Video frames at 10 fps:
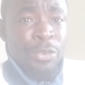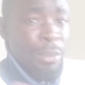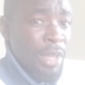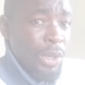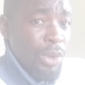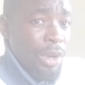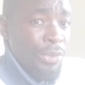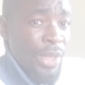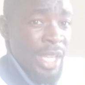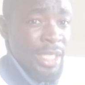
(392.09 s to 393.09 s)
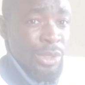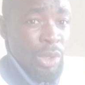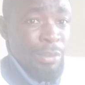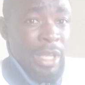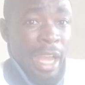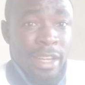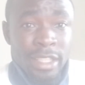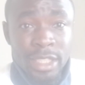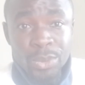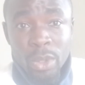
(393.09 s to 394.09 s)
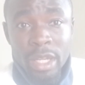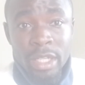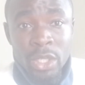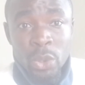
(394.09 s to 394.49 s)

from the look of things, it won't be an easy one.